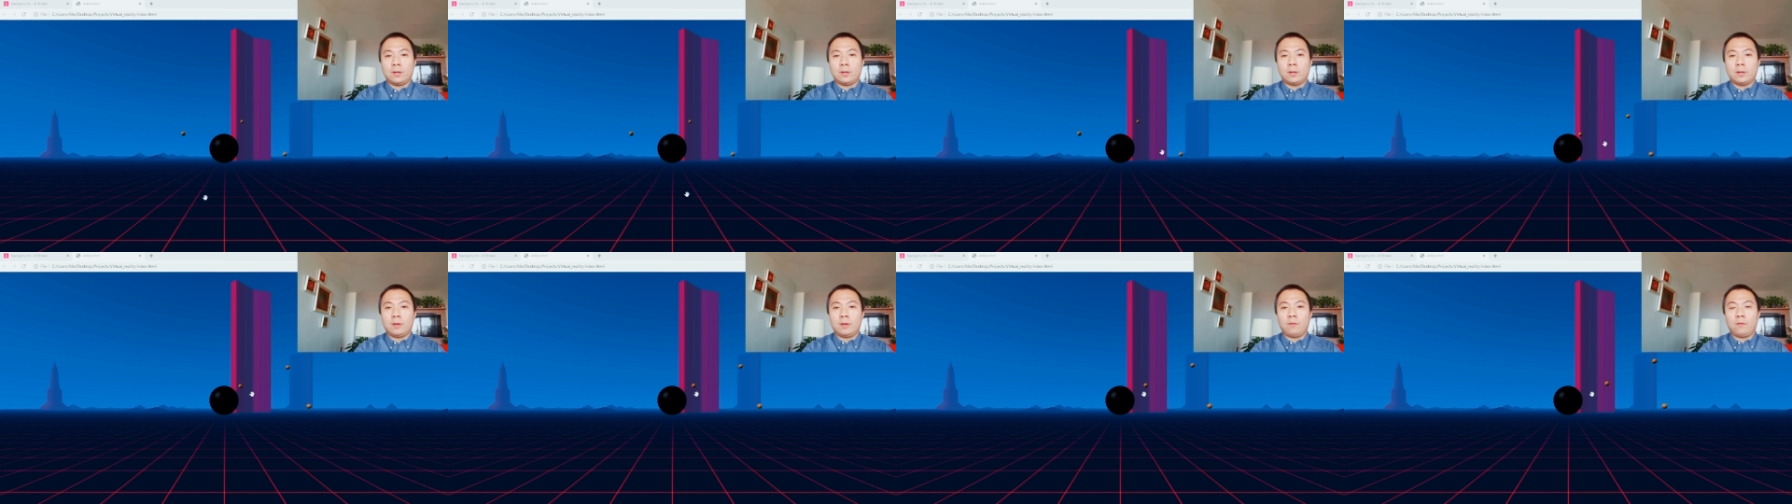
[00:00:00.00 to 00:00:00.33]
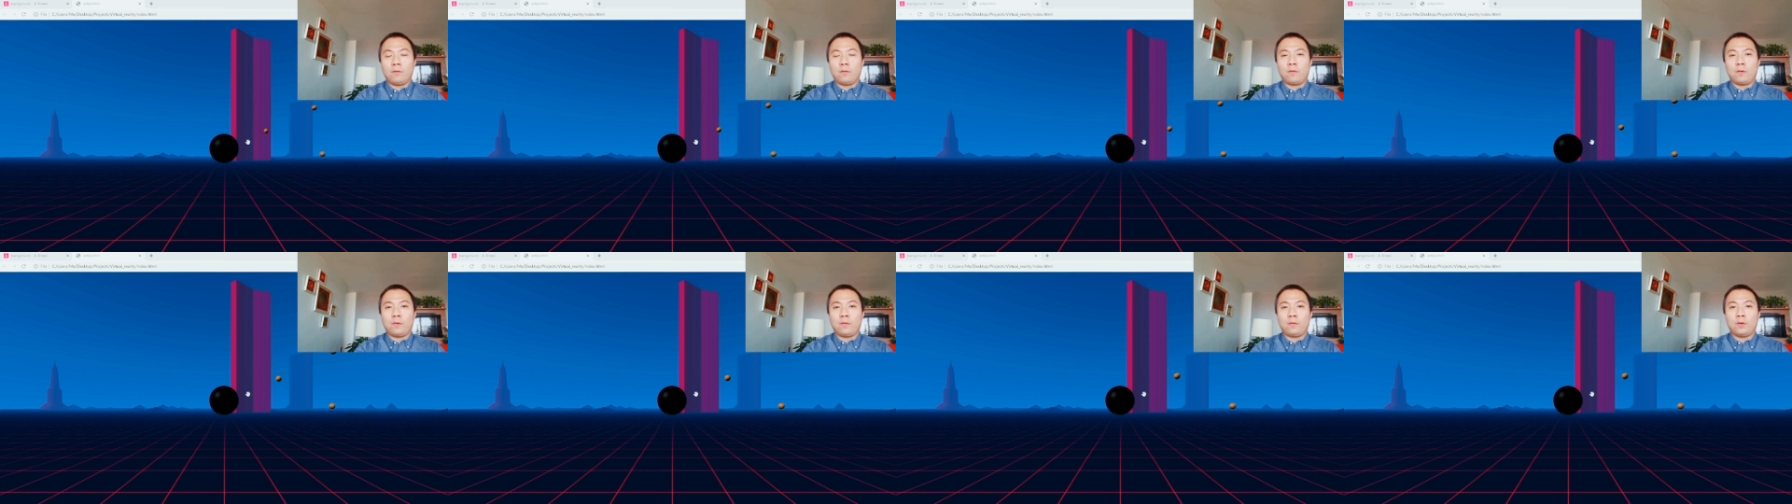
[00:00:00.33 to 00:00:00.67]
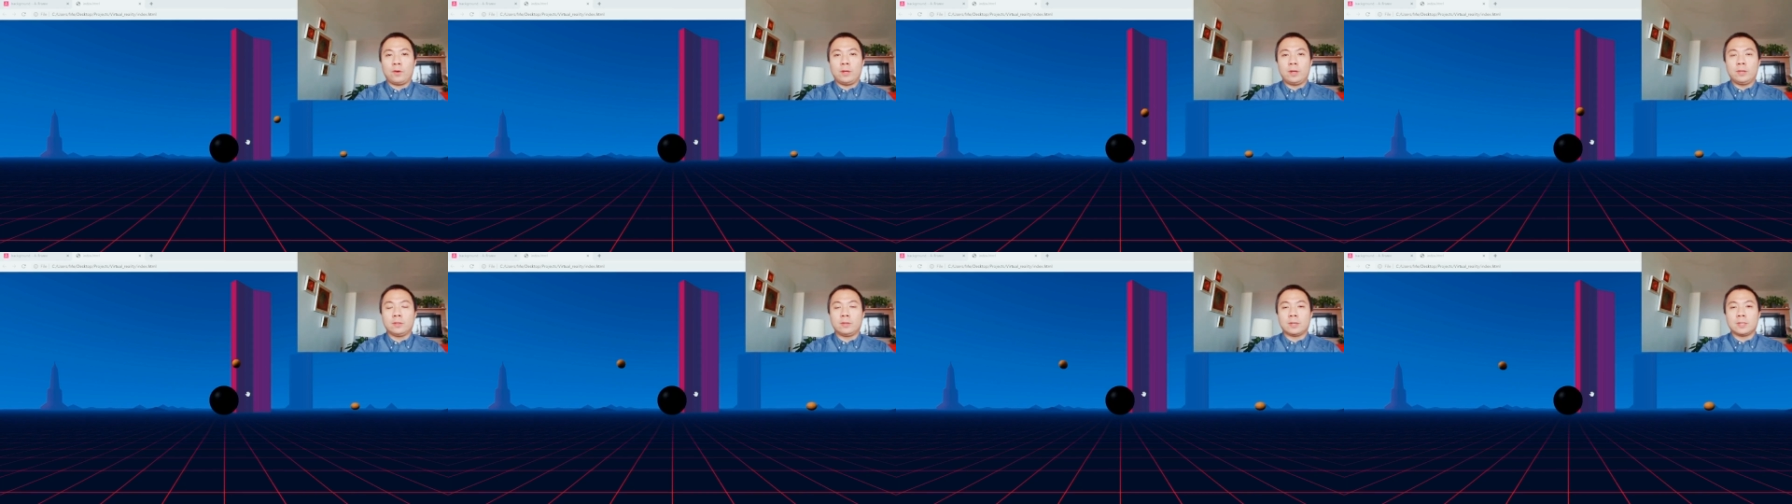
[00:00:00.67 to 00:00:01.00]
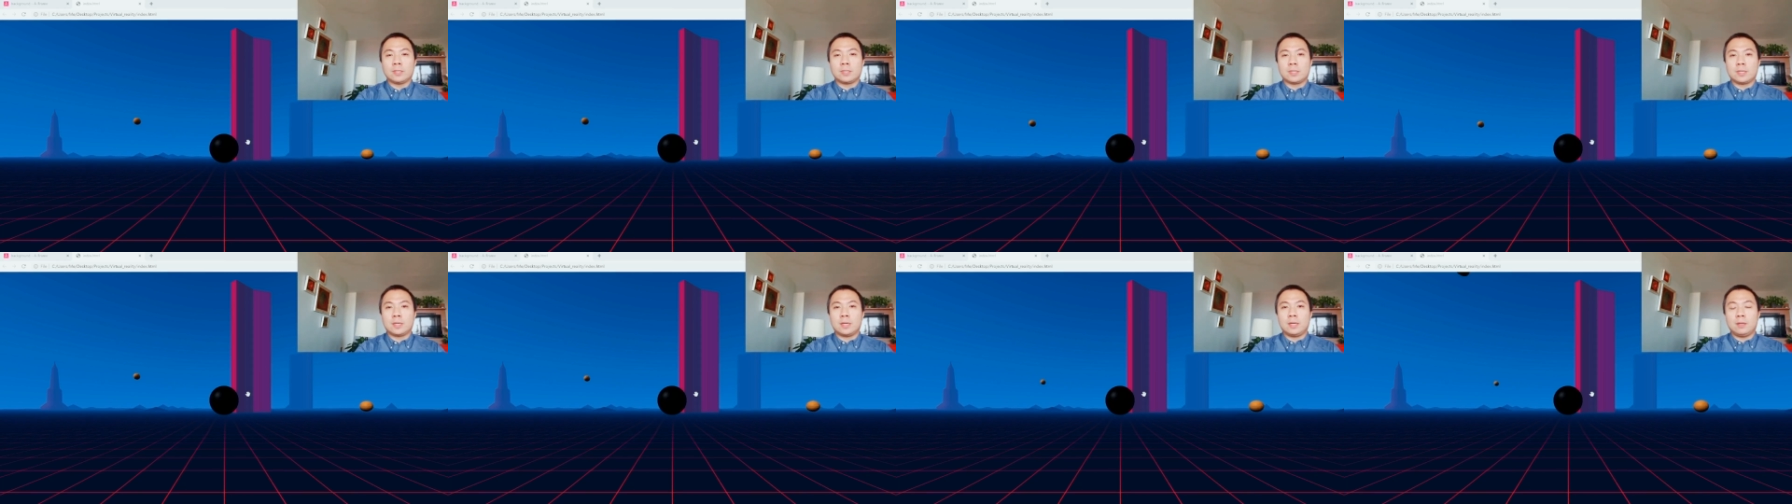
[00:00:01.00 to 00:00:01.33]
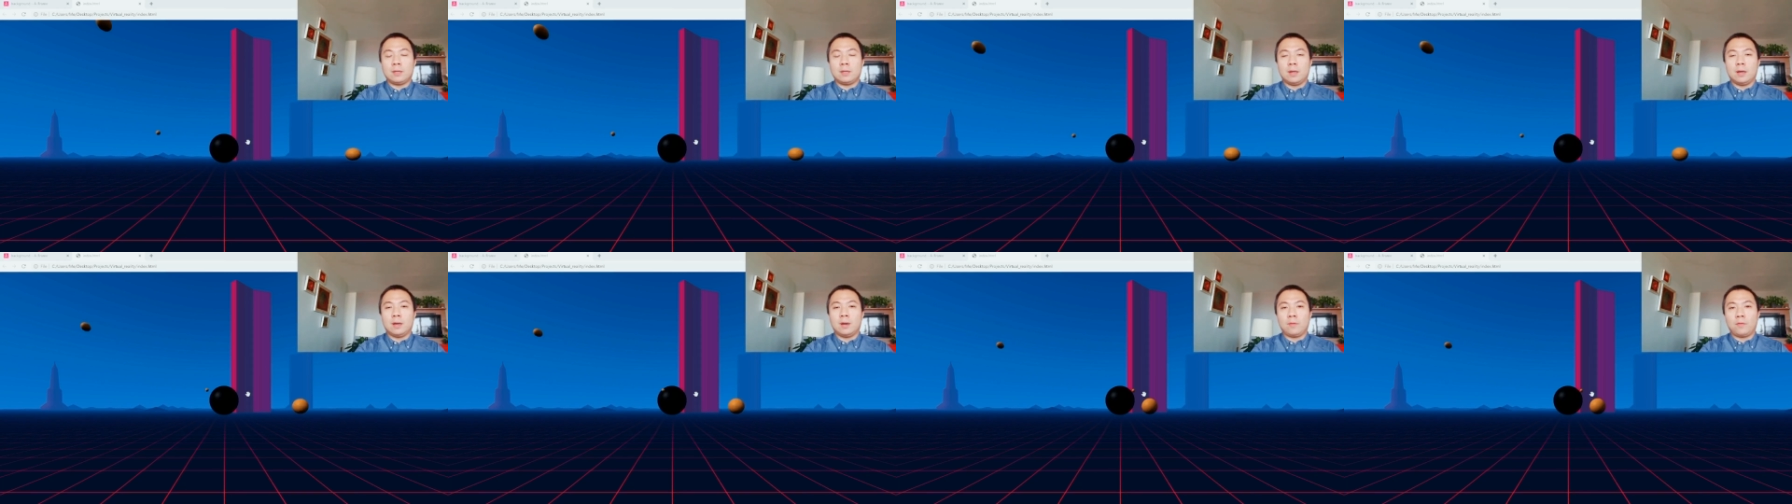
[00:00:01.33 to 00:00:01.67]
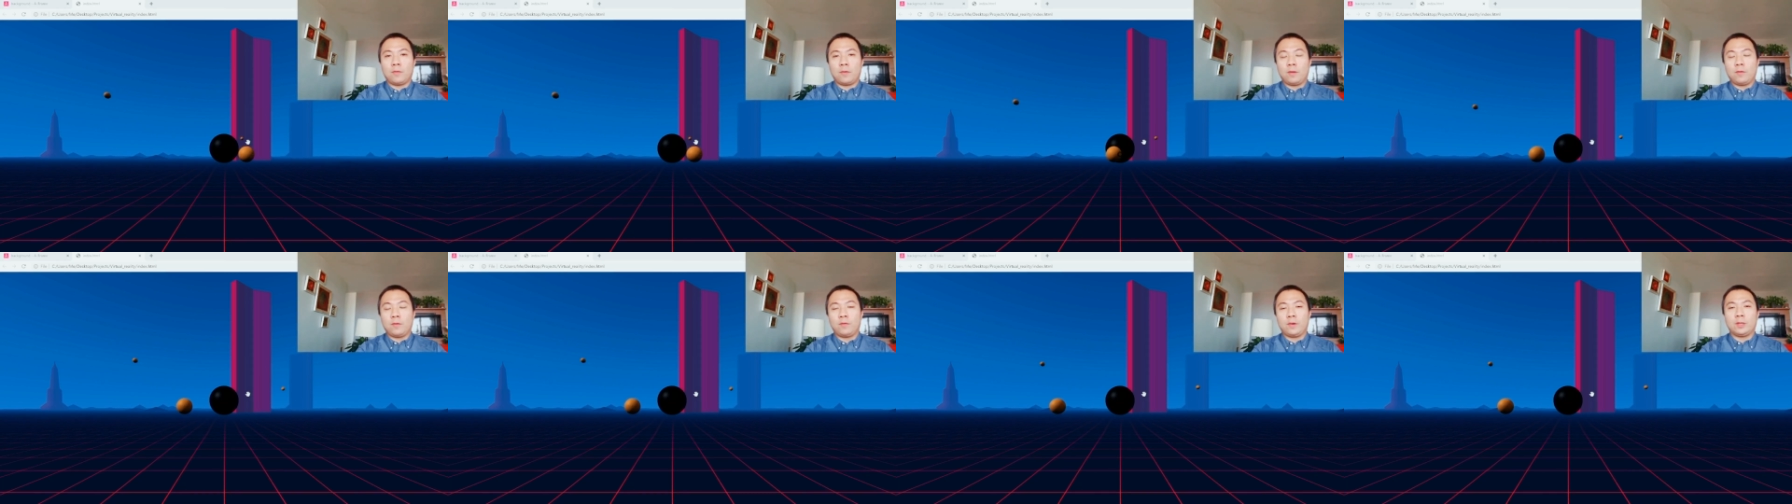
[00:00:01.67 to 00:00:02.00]
interested,
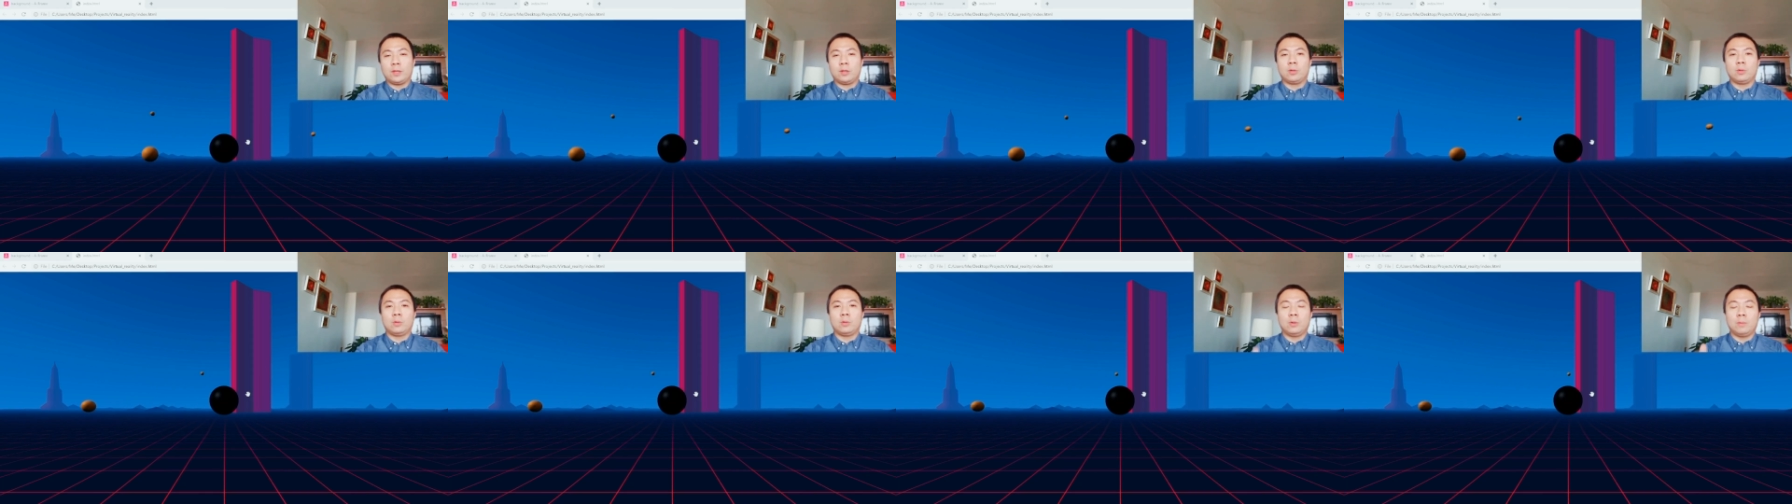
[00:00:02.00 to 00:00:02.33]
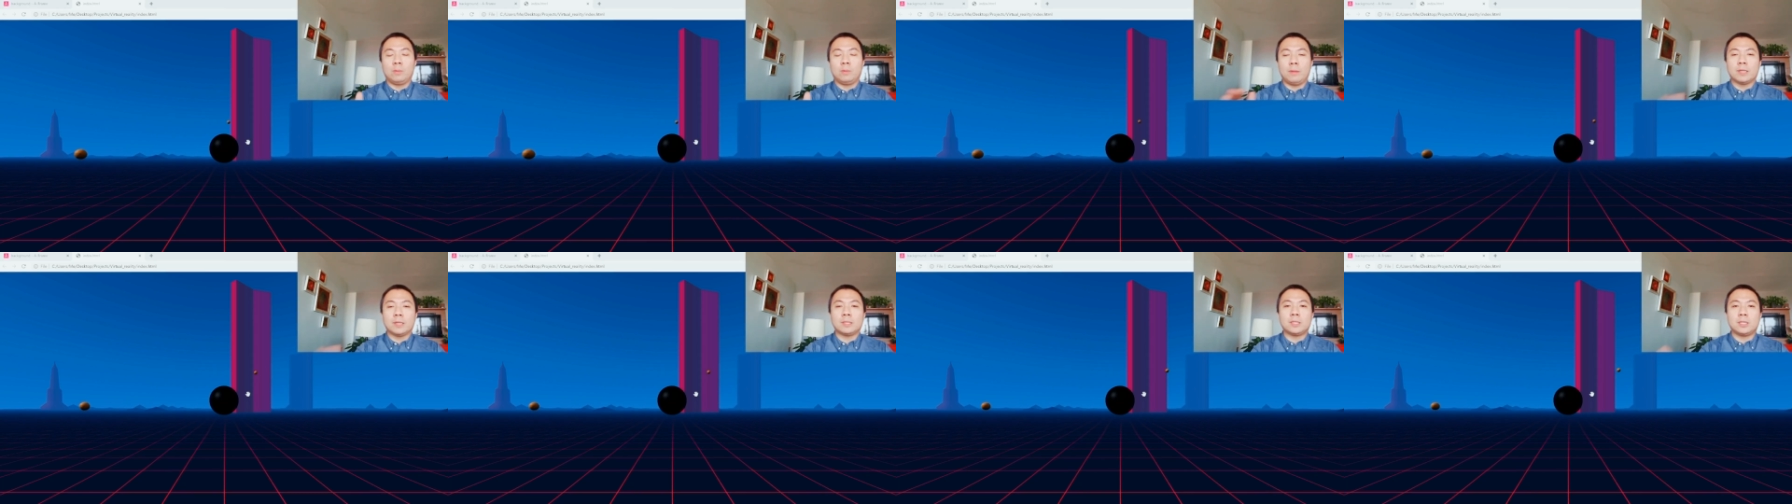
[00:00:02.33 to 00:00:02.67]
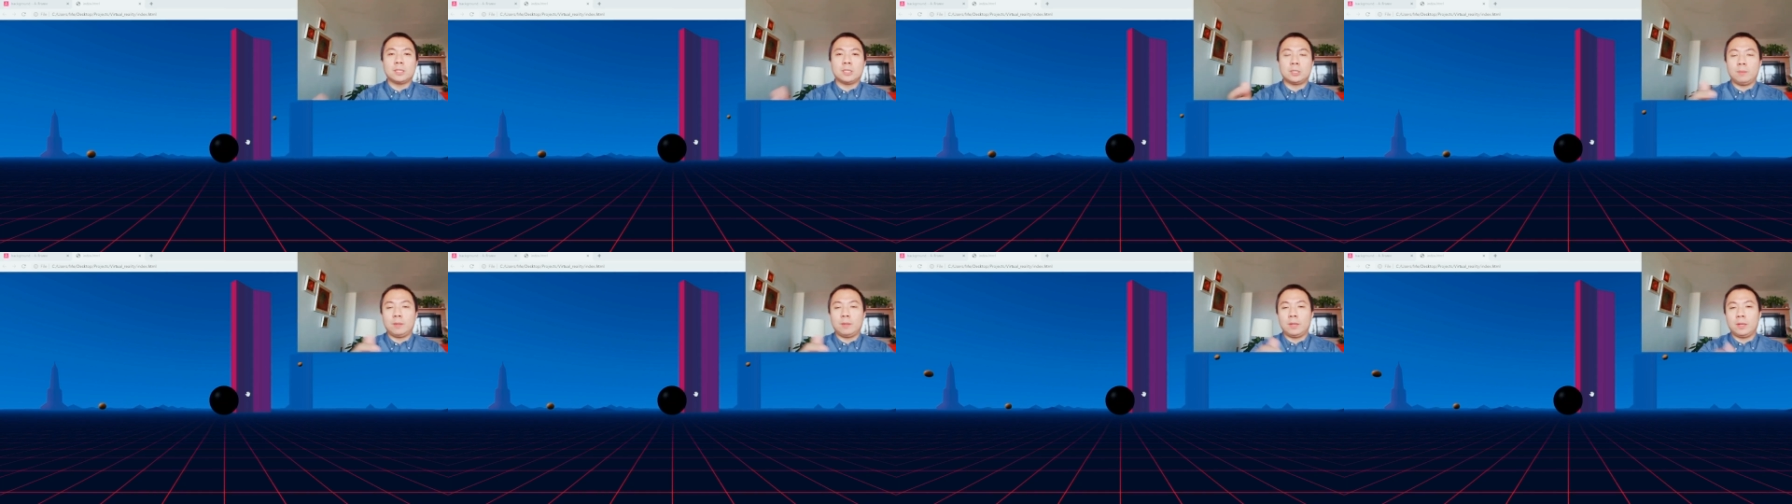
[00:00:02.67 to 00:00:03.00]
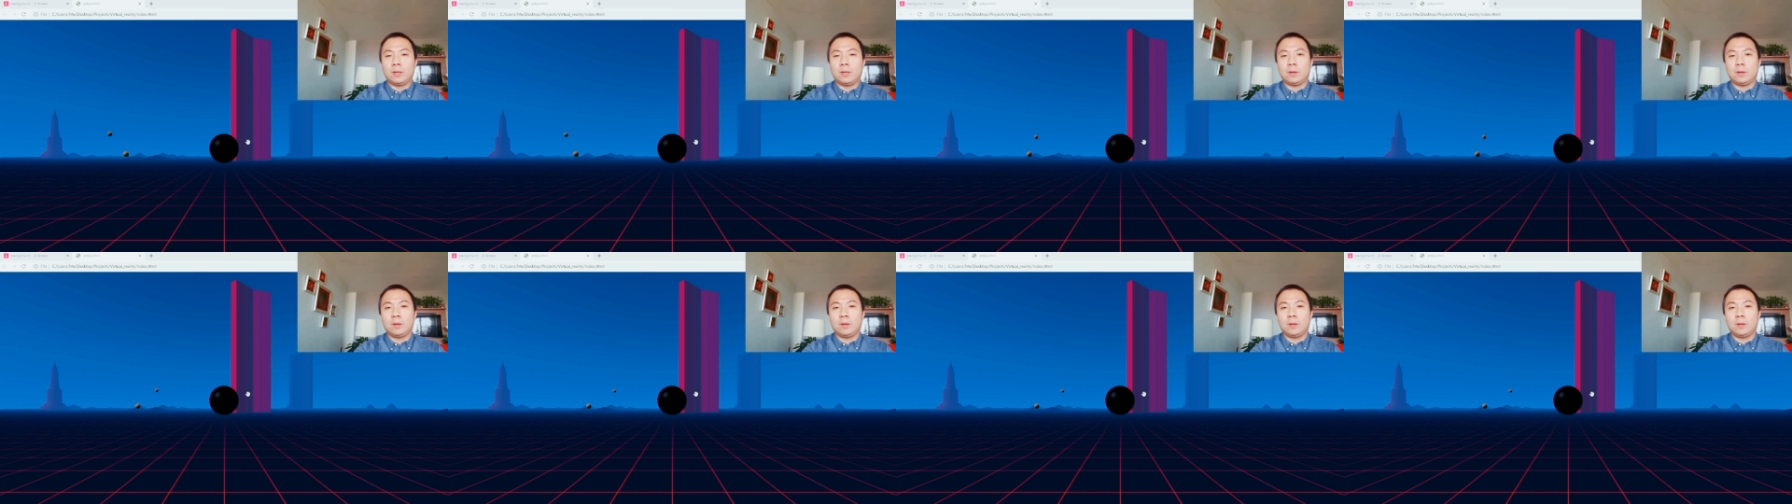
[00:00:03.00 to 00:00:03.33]
feel free to message me or